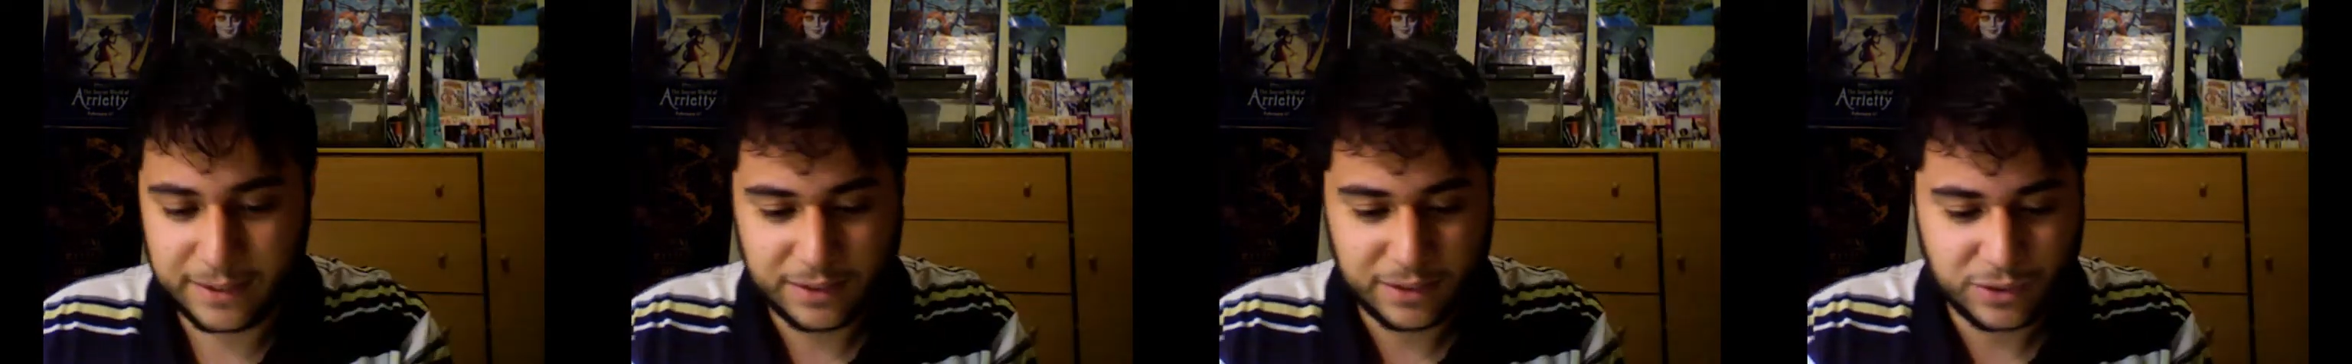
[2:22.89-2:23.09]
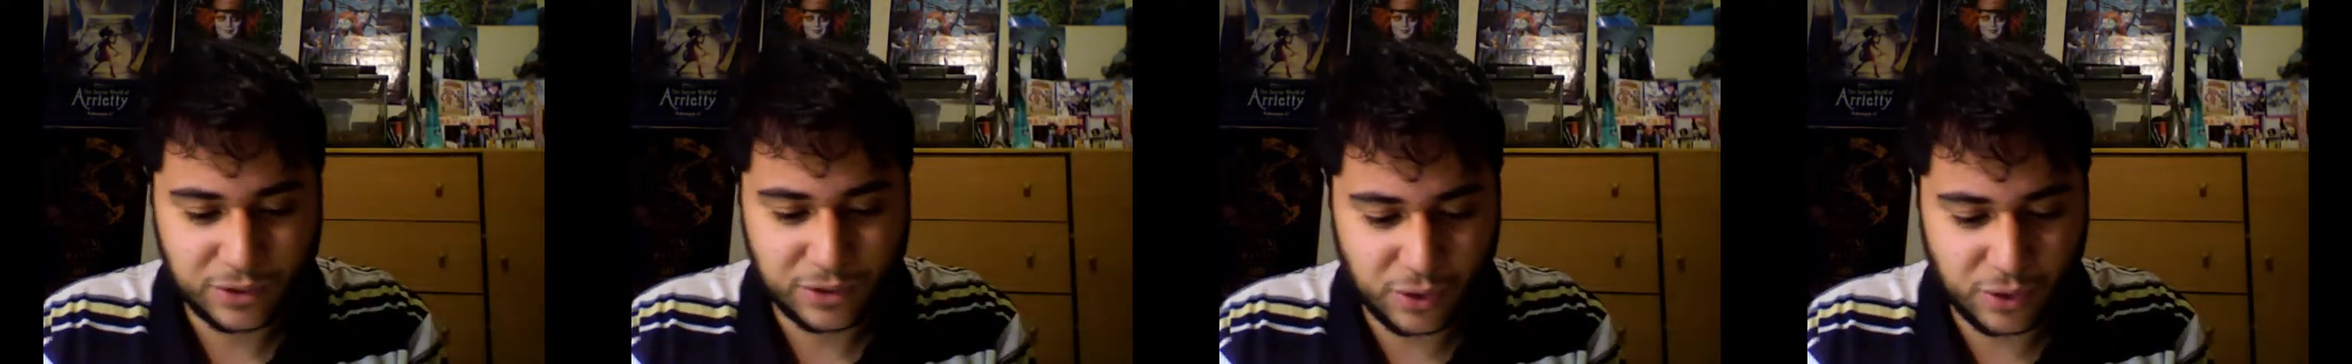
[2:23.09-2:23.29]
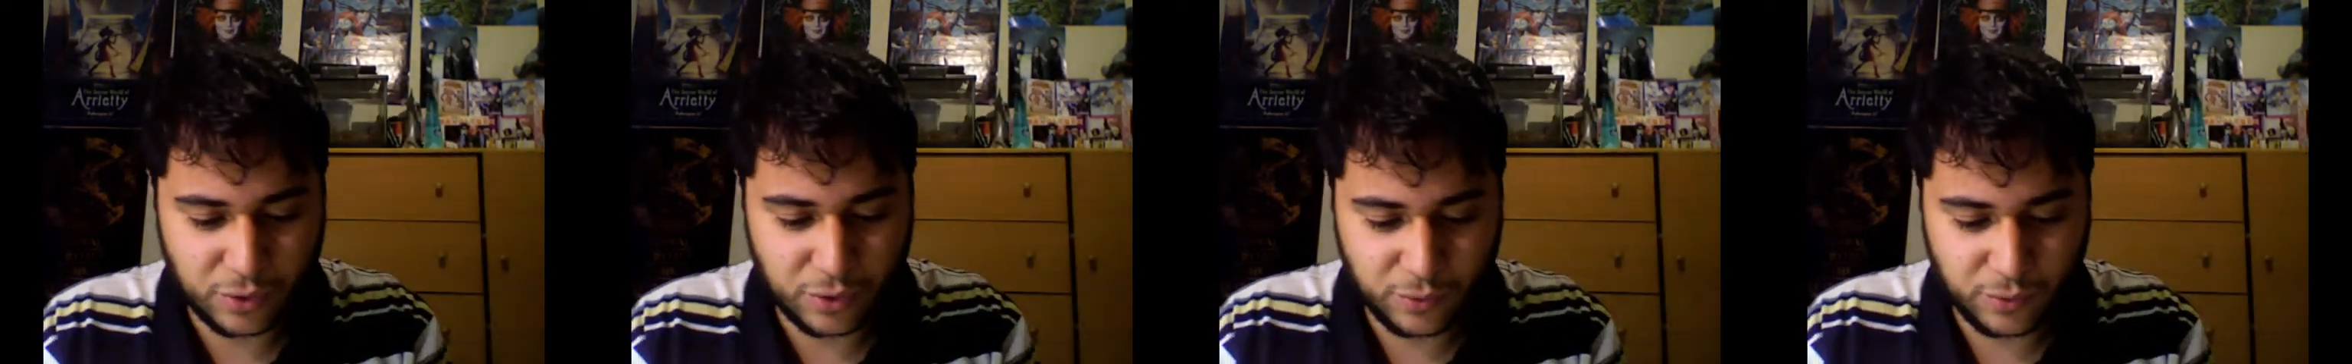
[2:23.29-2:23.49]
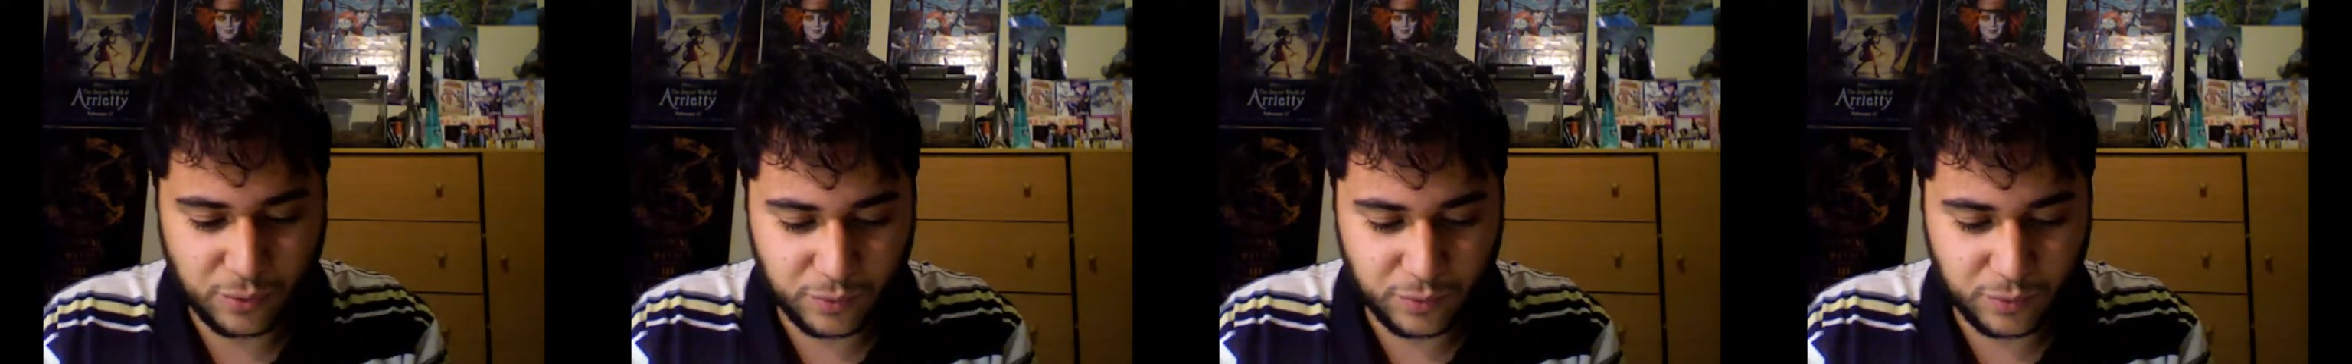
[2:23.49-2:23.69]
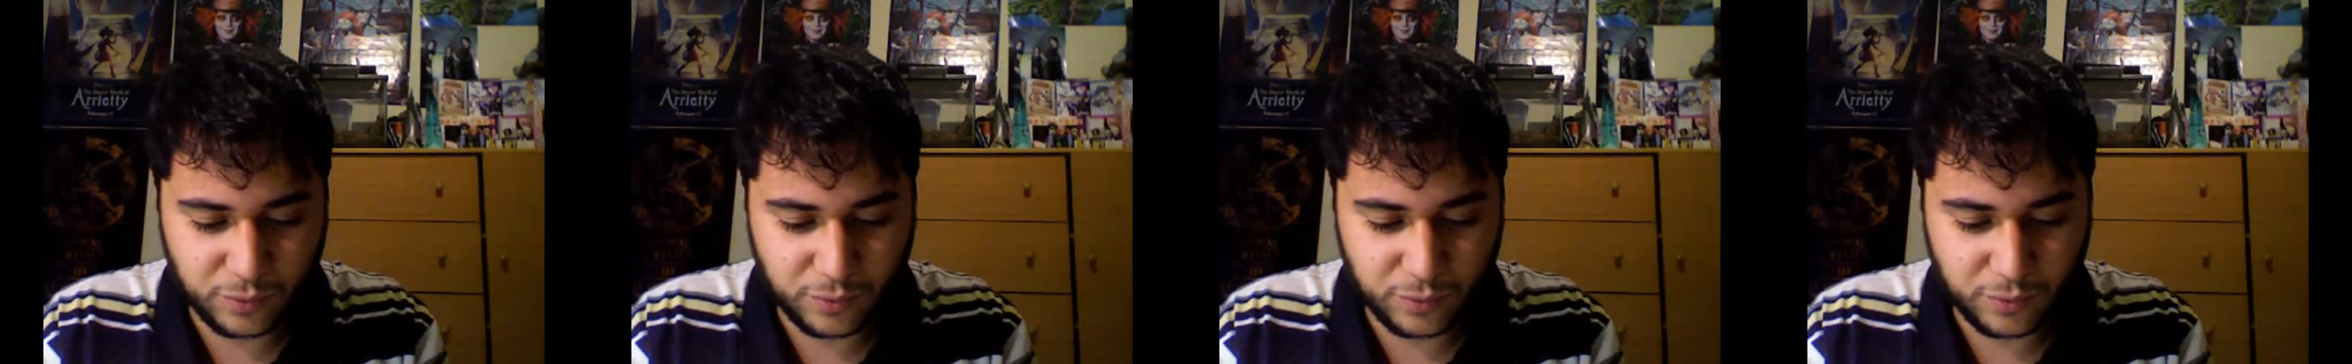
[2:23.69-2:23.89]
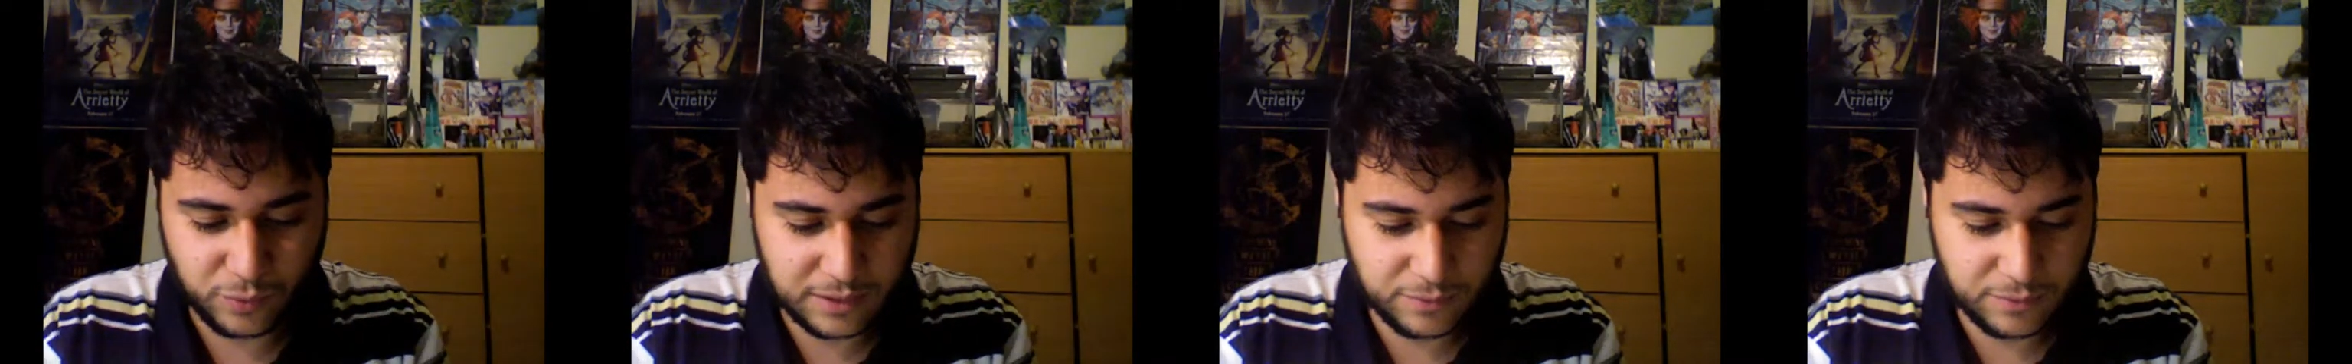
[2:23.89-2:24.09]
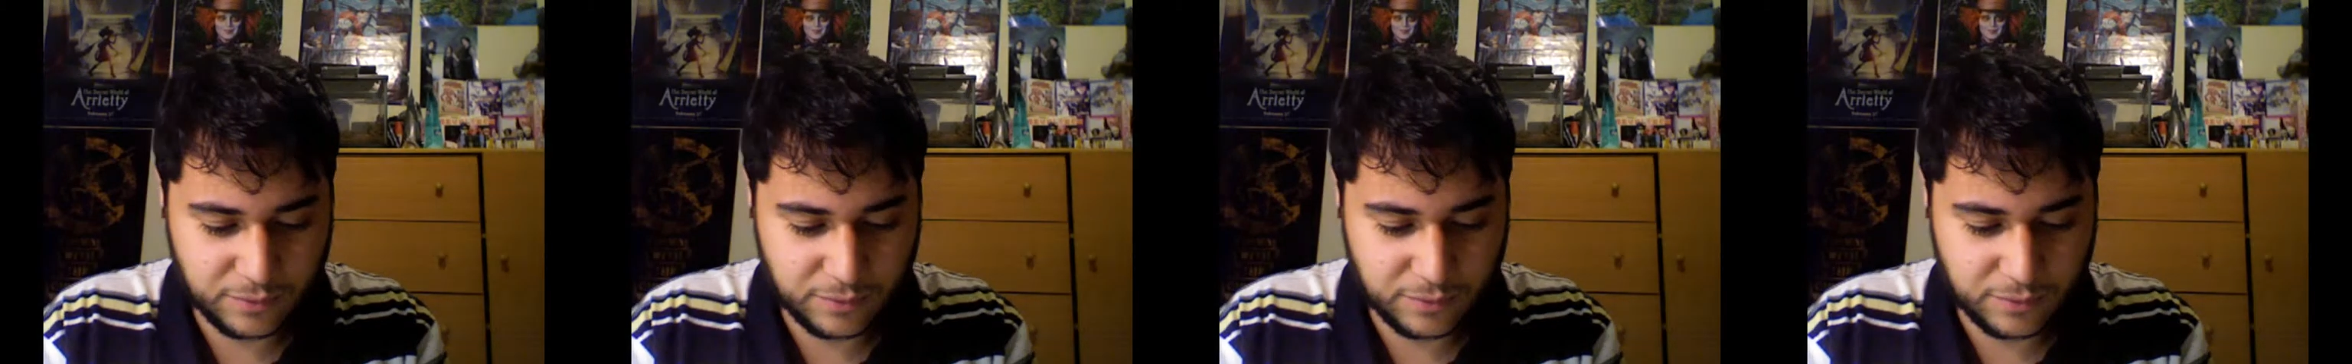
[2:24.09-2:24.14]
So we'll see